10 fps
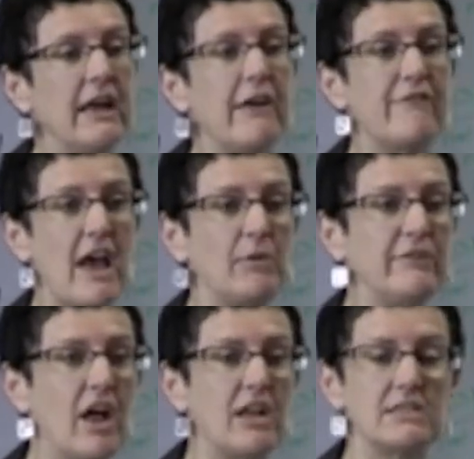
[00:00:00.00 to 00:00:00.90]
family
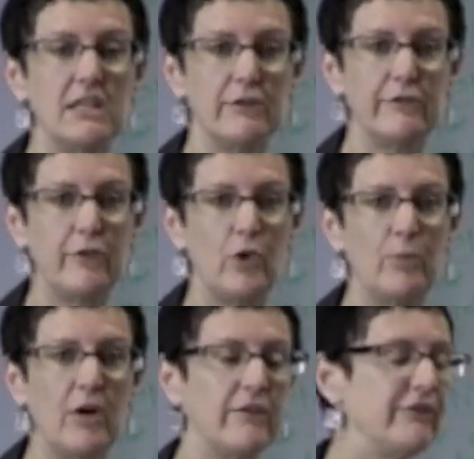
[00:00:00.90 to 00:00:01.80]
violence in the
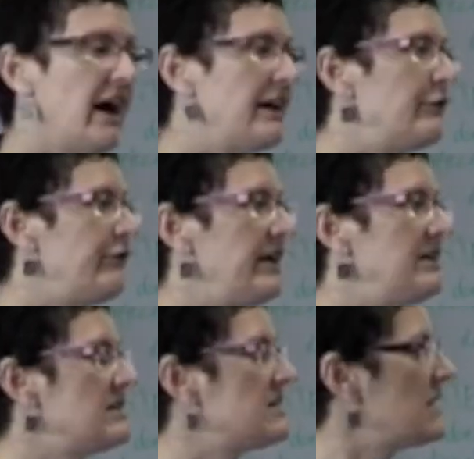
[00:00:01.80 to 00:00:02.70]
form of young
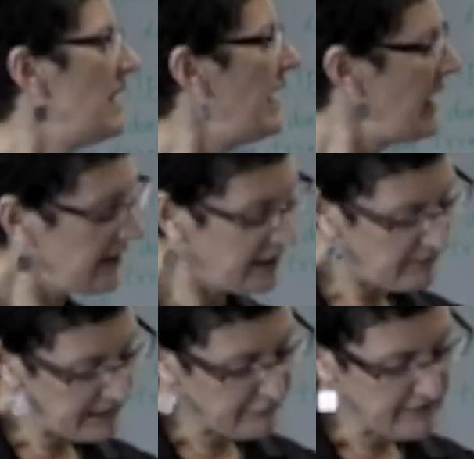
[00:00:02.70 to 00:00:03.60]
offenders committing